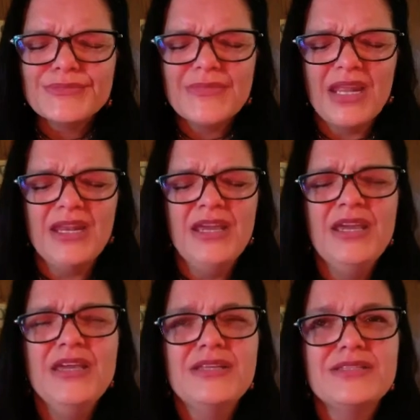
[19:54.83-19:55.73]
And
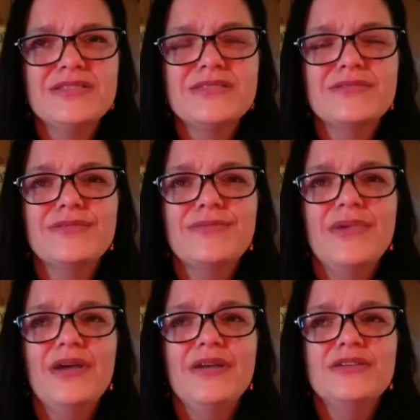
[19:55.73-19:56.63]
he just,
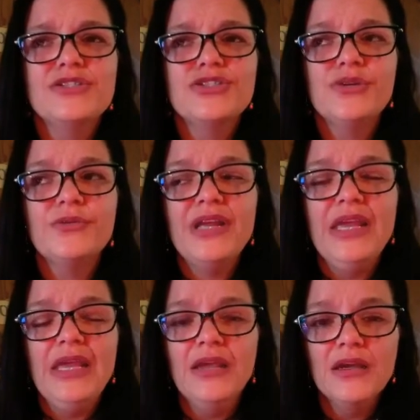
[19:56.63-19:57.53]

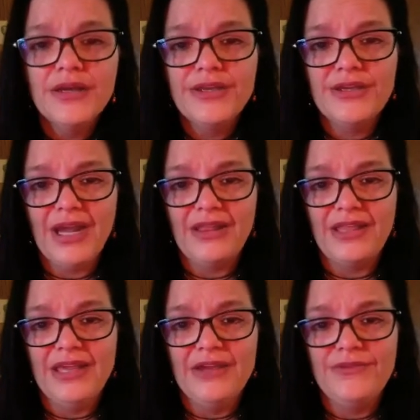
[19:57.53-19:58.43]
Cherie, you gotta
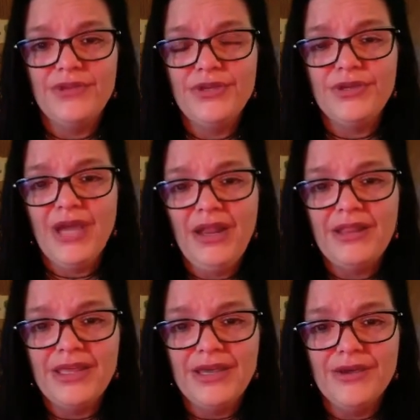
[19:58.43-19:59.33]
live. You gotta
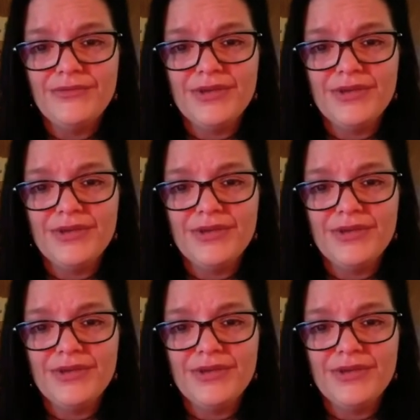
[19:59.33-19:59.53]
live.